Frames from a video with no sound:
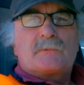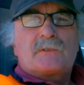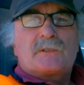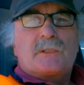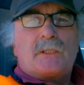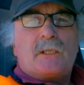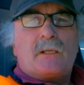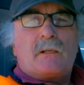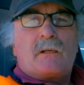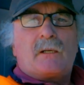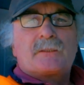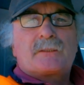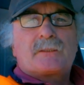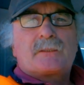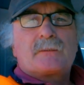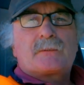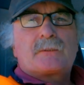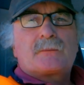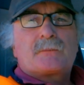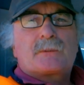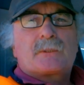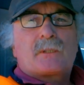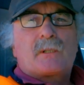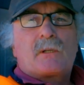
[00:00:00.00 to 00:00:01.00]
So you guys can
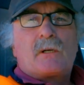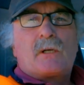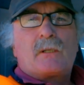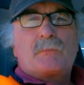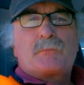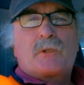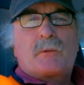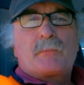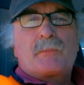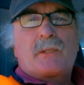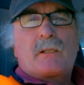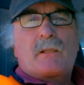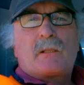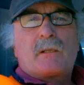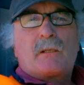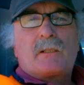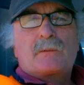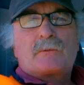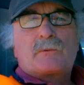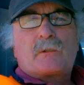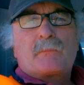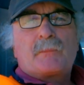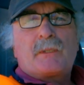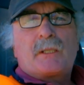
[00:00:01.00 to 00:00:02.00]
subscribe, drop me a
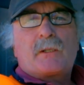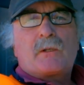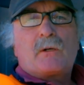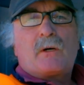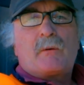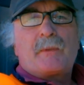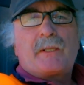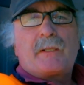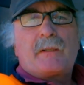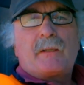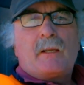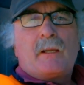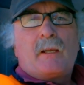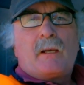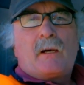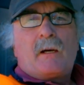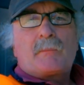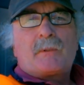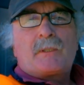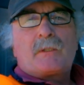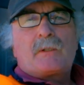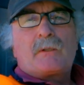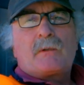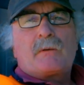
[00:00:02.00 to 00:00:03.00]
like, drop me a comment.
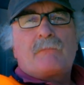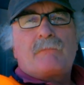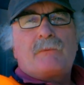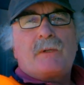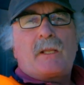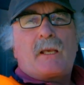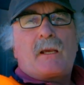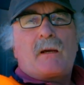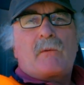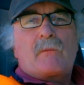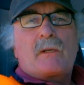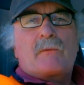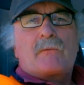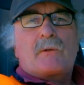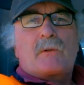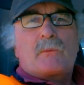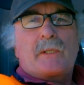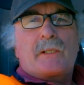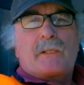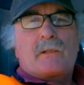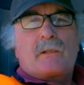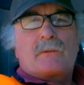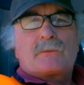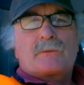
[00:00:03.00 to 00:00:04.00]
I'm going to do a video every
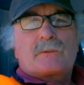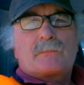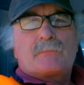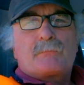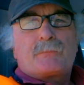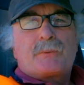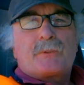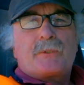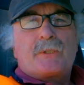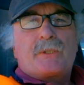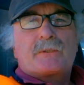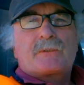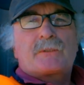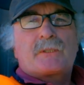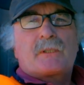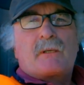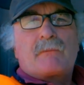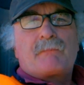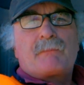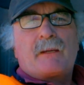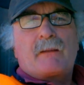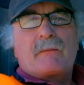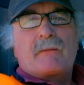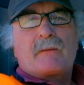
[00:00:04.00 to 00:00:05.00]
week on some perks that
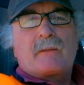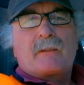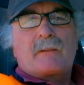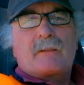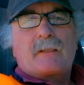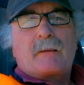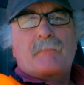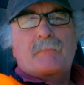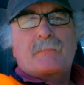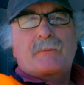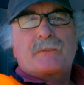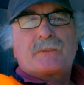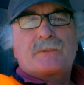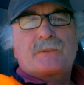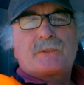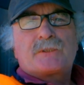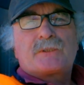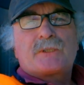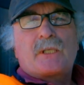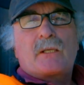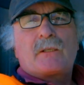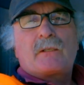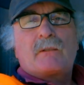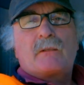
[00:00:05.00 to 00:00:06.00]
I found at the dump and just
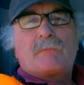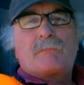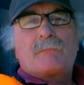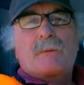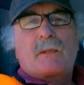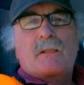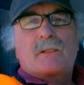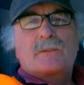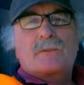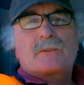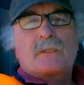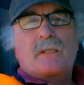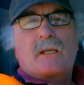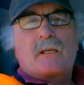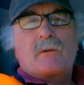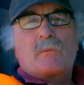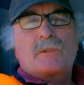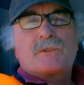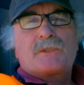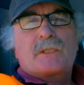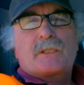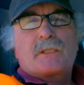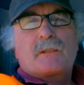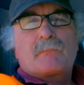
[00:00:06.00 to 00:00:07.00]
show you fellas,
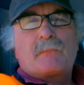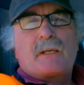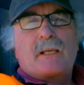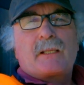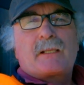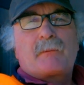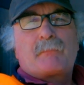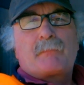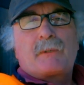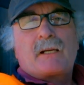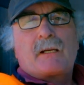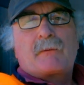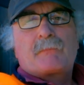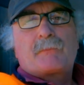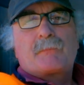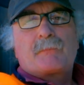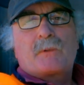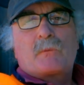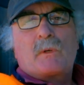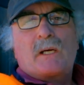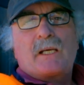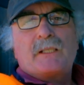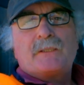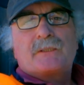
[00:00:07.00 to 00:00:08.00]
what you can make apart from
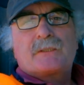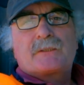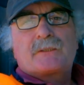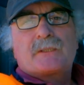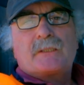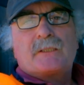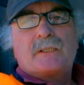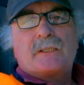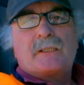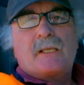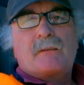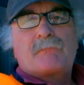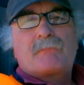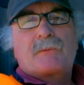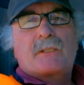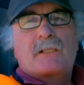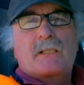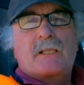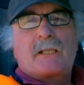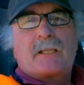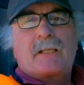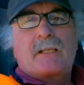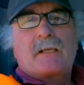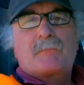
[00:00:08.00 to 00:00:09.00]
the wages that you get for
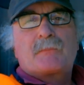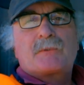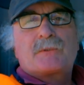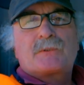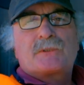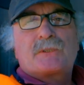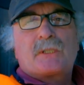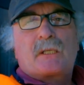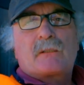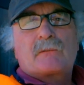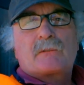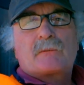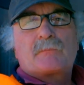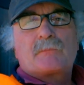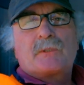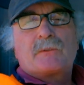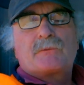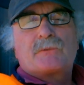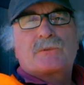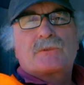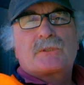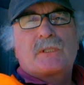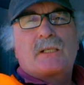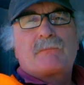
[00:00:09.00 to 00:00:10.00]
cleaning up this junk
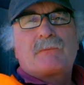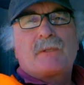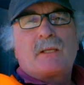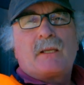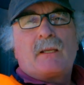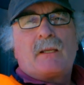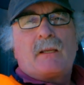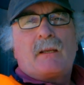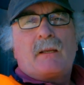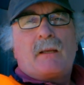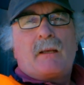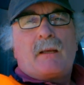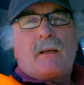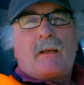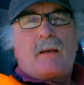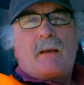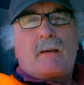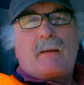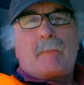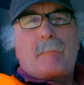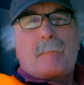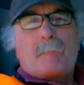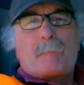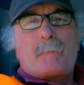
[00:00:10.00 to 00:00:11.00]
removal stuff.
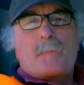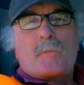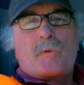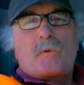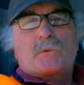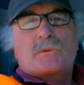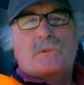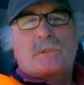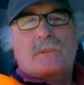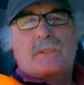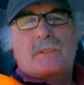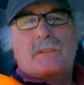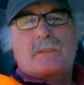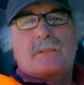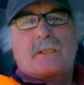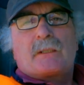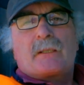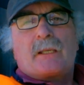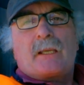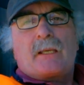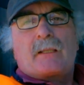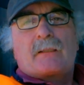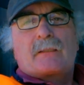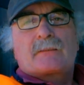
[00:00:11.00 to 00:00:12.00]
I'm also going to tell
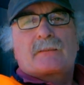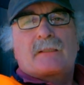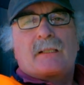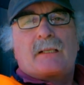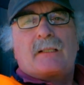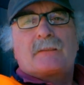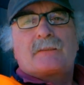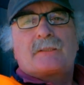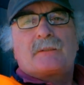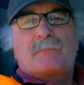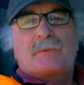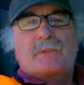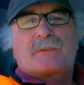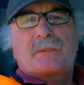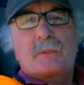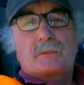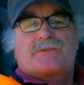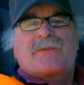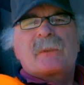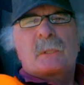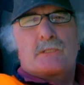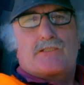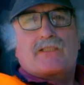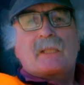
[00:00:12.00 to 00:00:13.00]
you how to start your
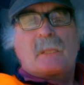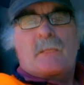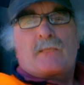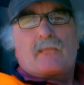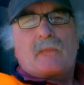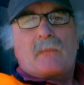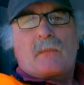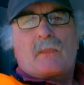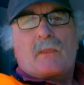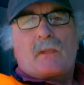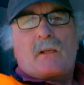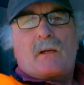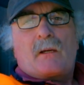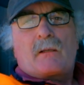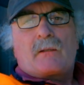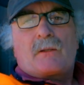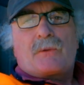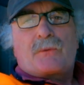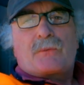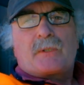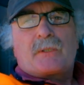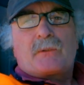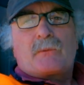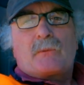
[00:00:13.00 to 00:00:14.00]
business really, and I've
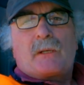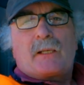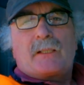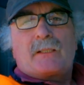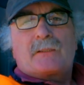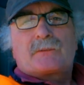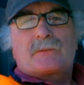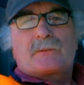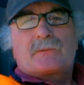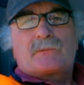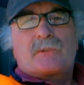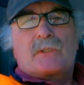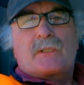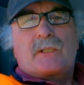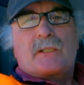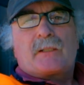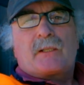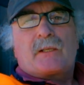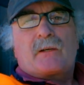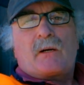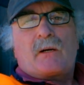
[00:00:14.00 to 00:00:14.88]
got 3 ways really that